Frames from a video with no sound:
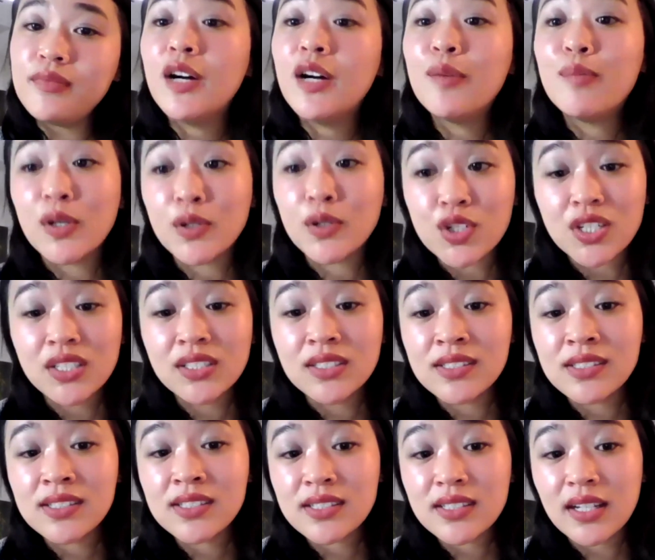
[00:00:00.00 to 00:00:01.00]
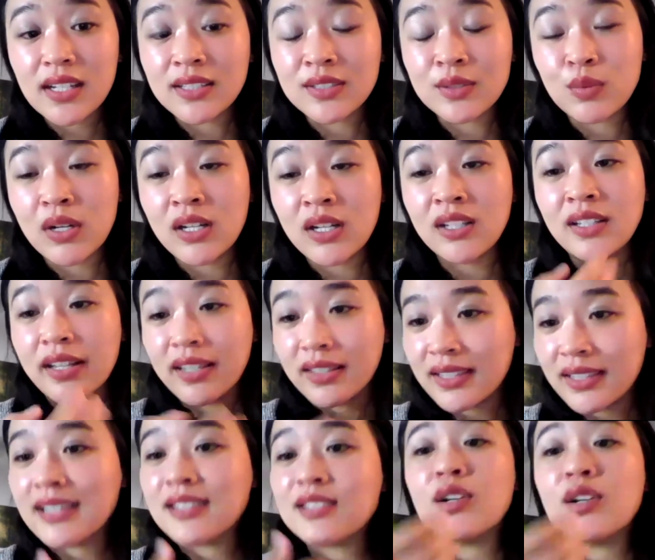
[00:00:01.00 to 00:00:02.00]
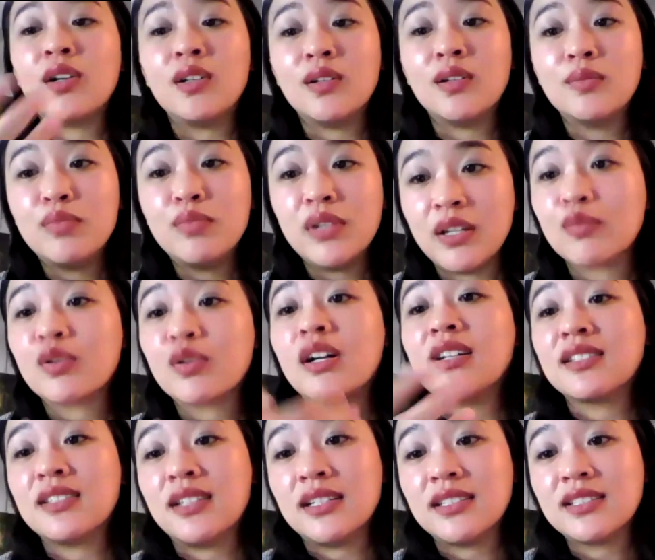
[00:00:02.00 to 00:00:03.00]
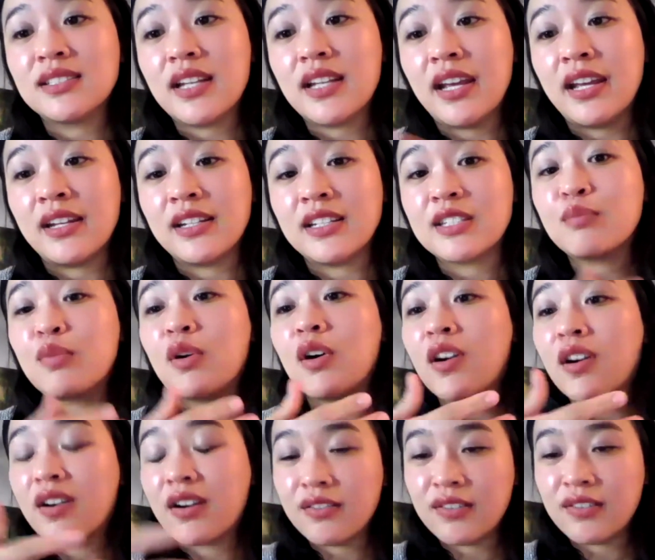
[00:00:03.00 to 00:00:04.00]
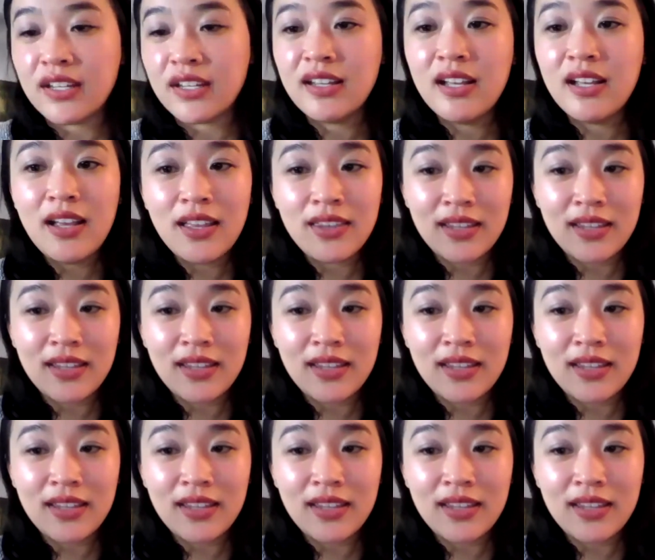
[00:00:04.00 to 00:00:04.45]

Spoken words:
emotions as well, like that's all being processed and it's part of it.